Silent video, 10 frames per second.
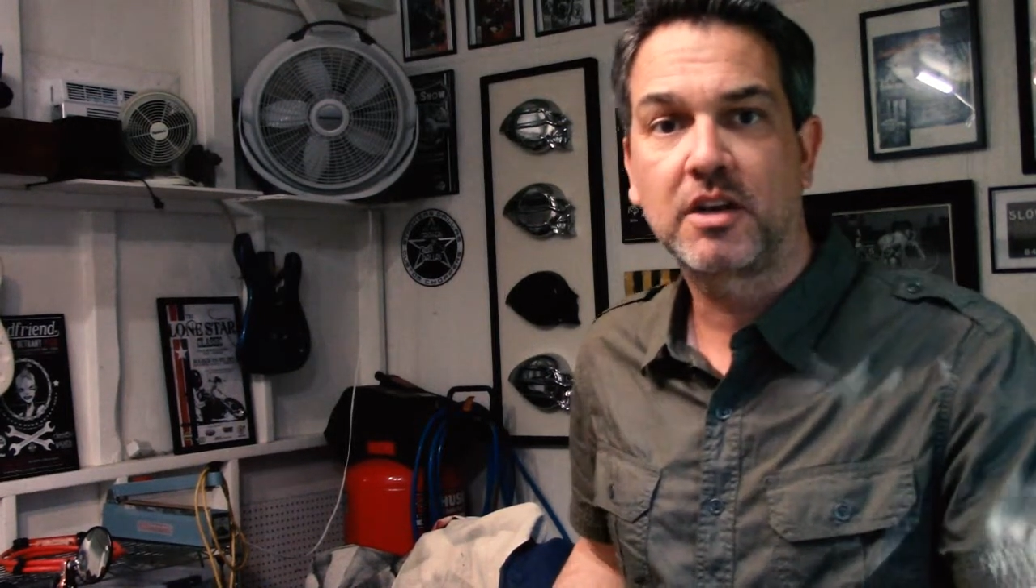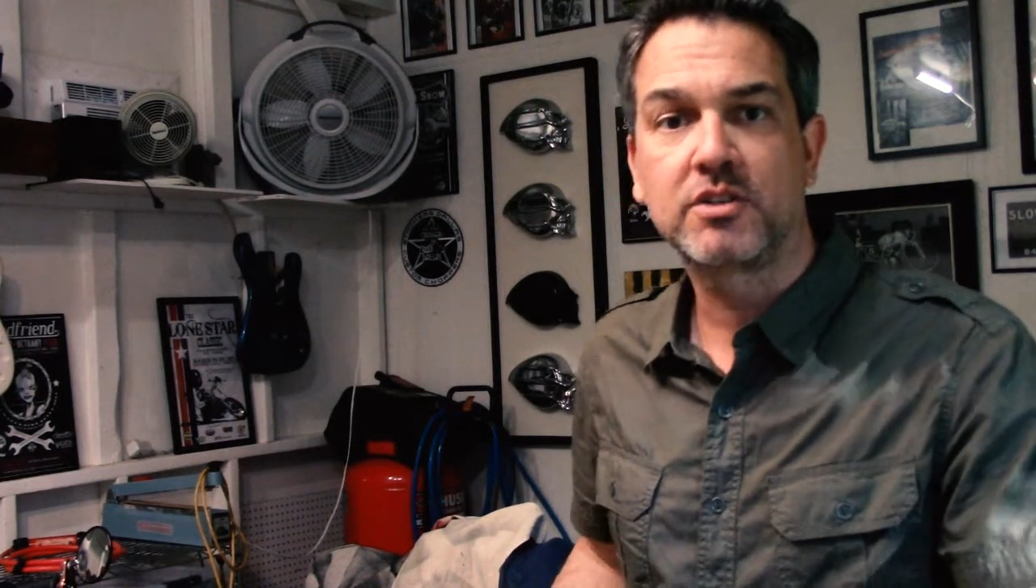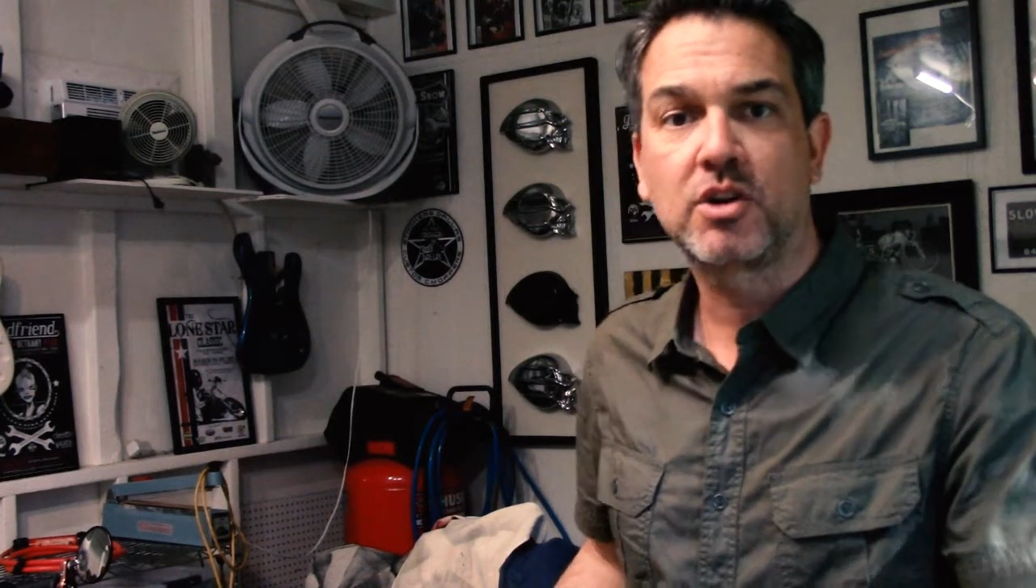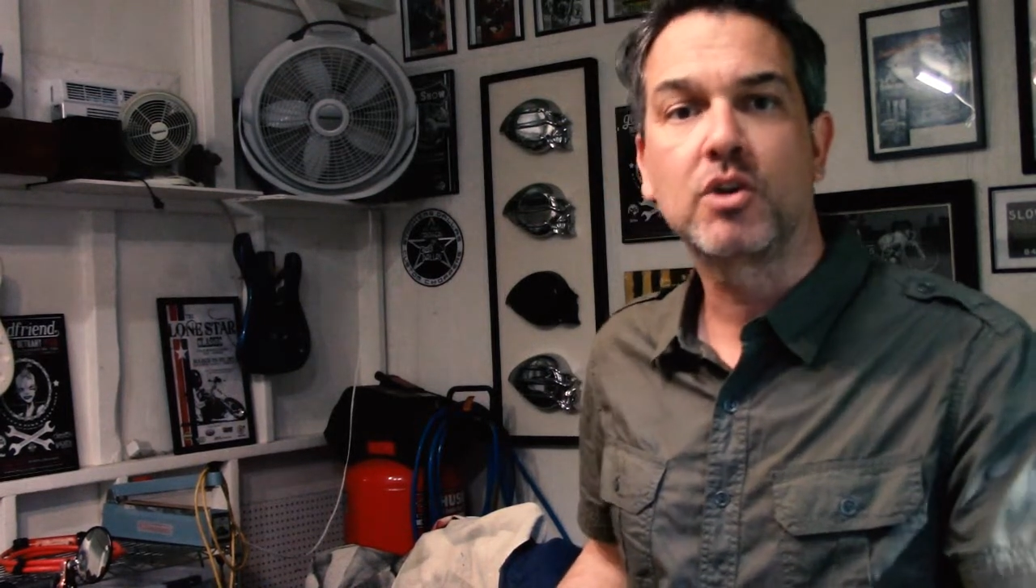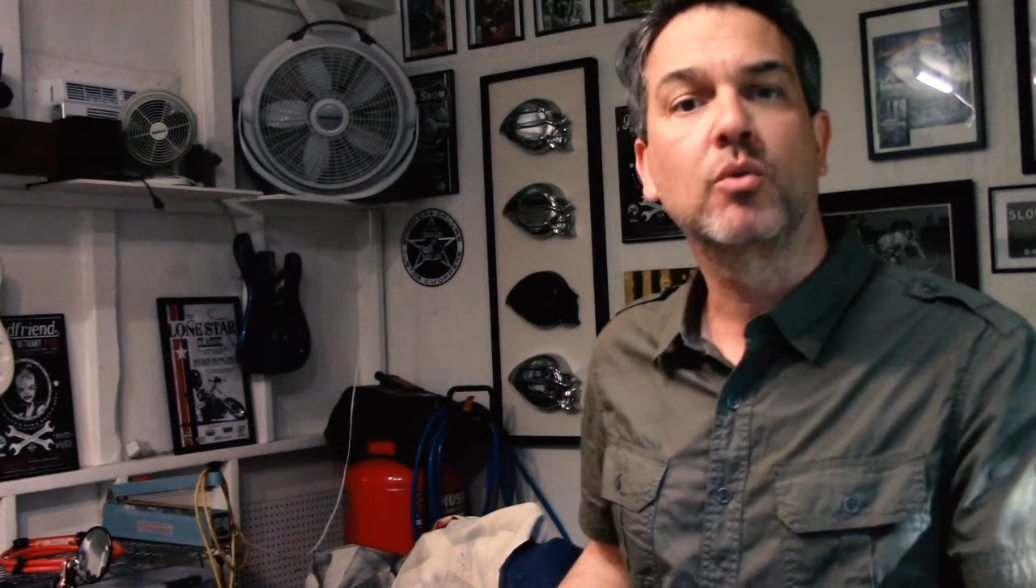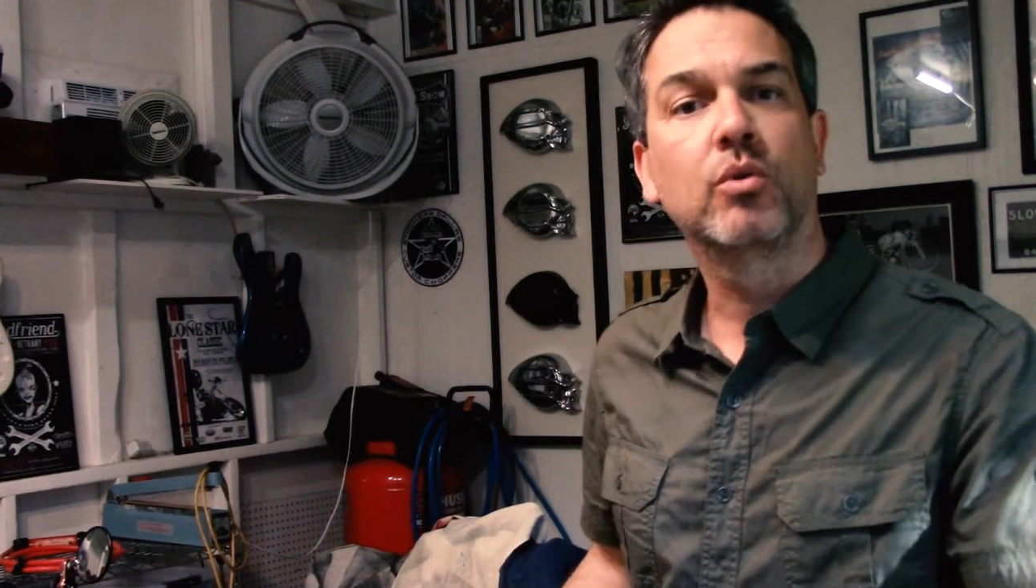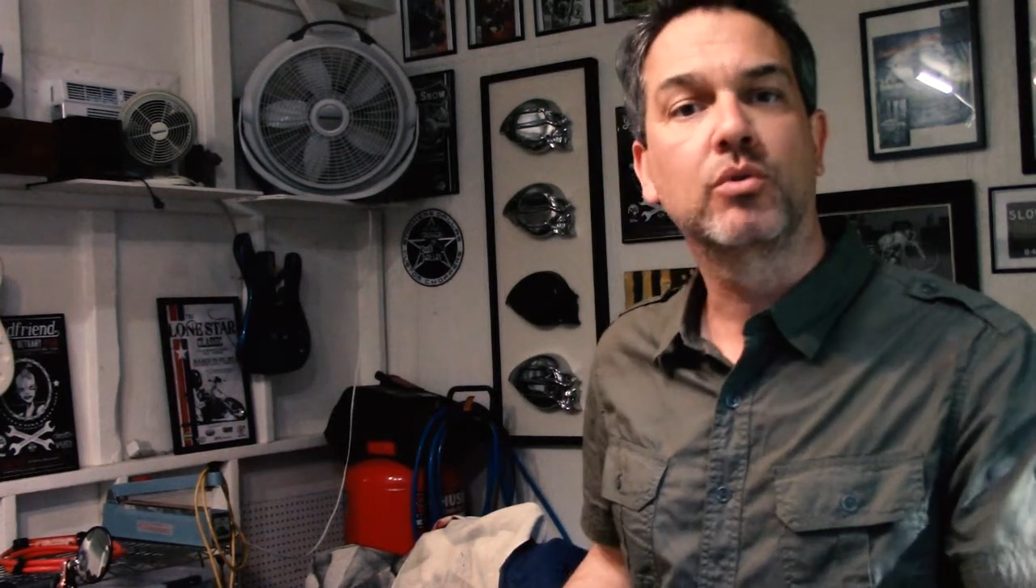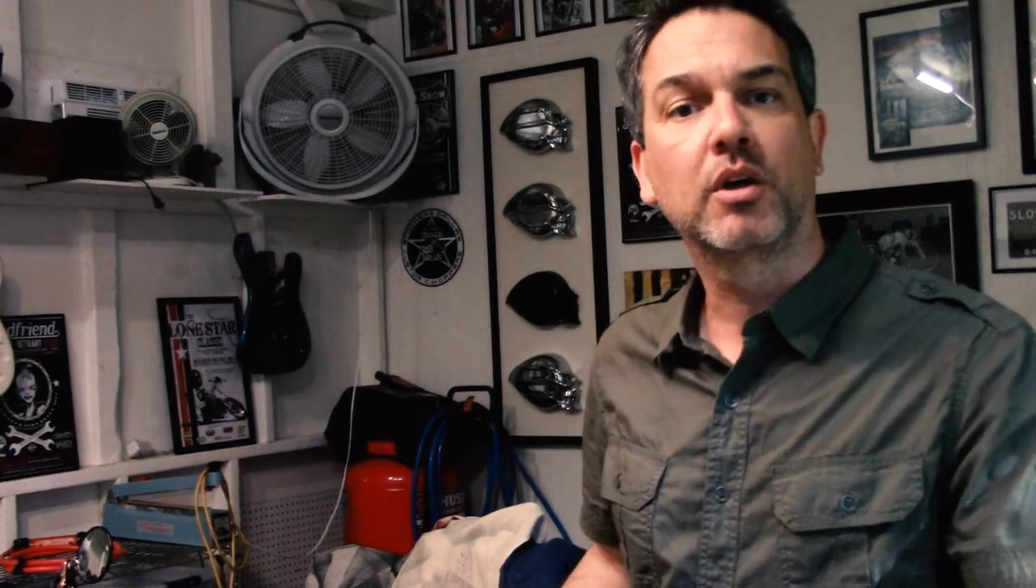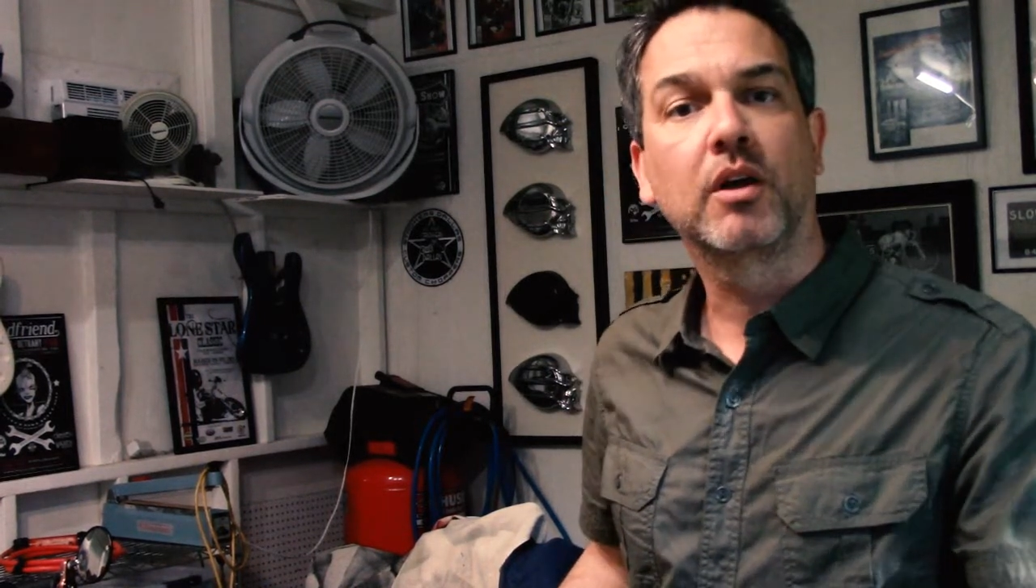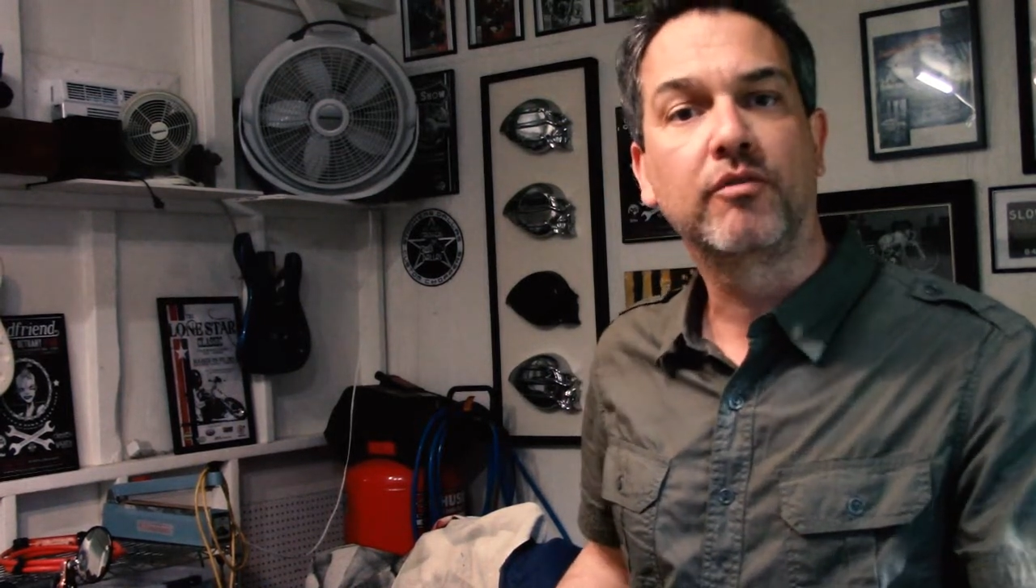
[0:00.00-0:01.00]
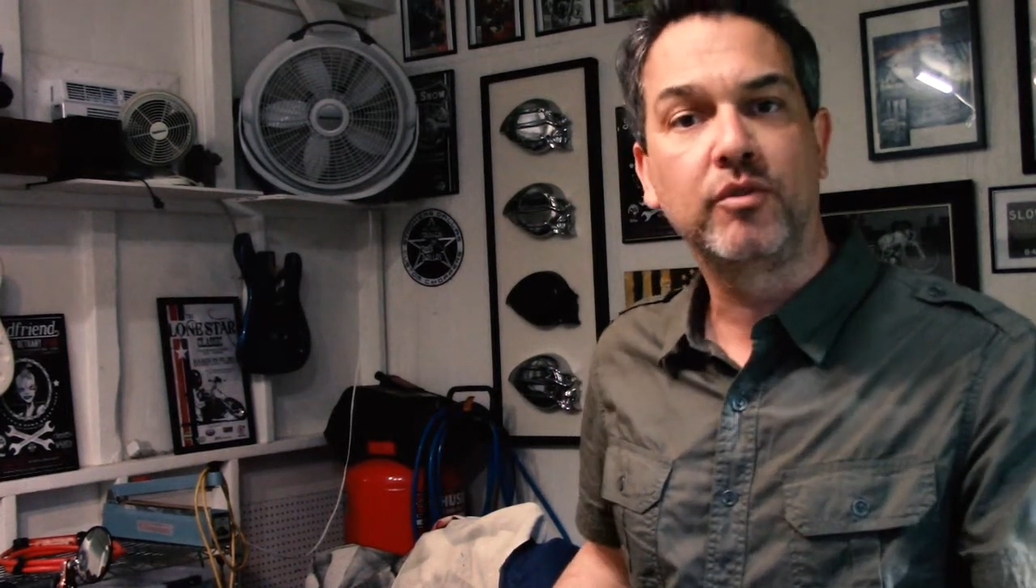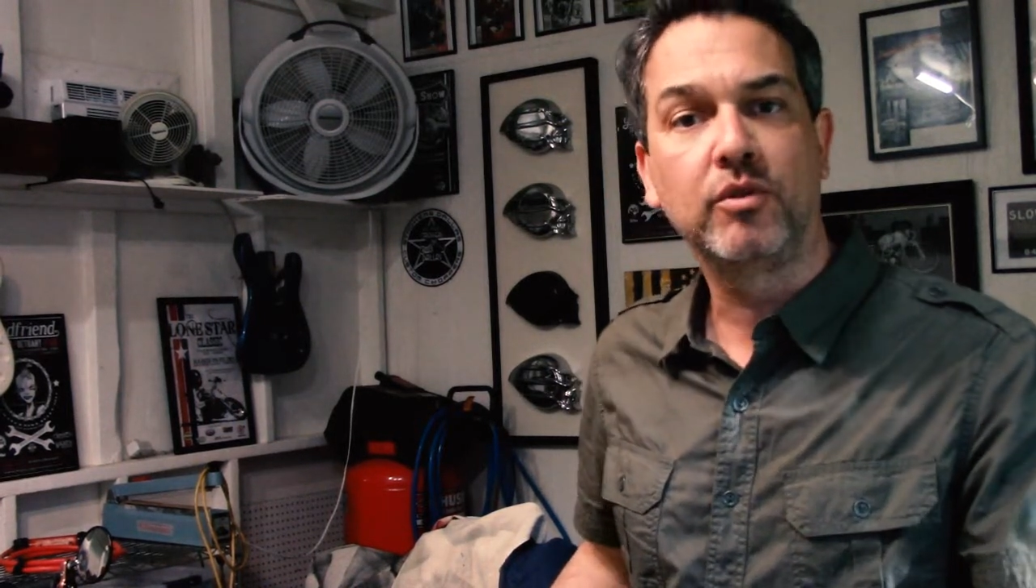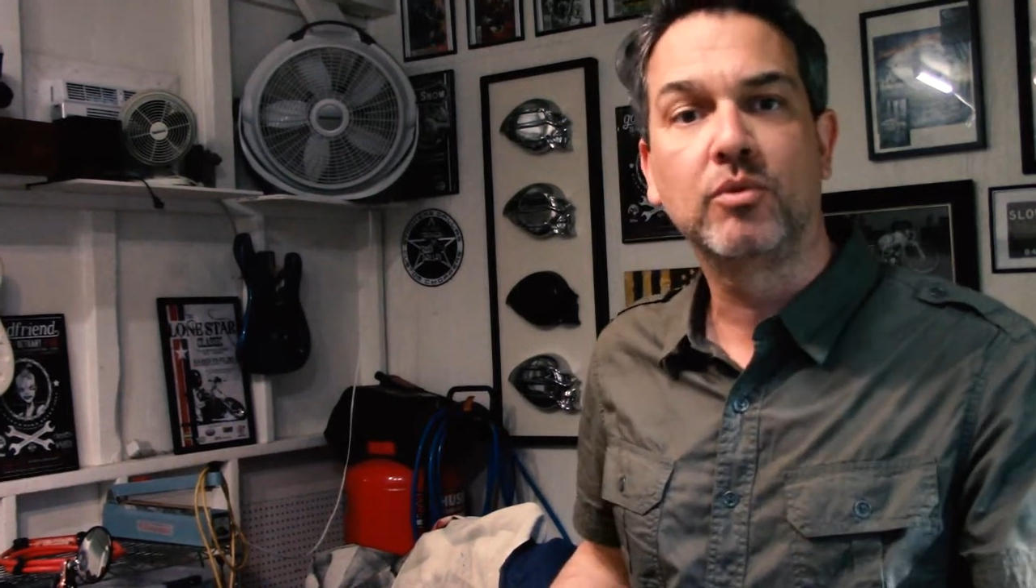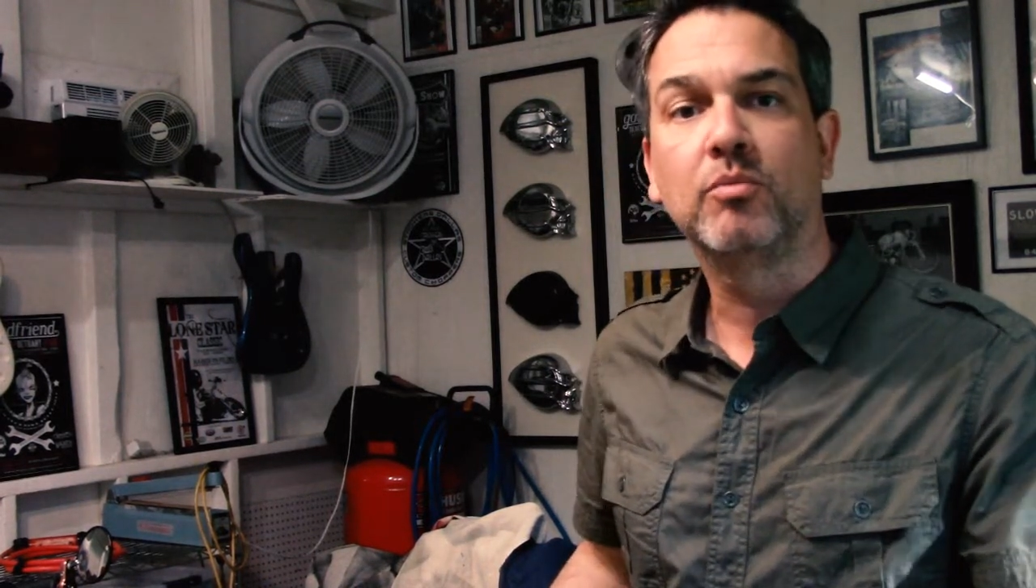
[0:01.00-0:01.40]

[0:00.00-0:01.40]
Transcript: I started ordering a few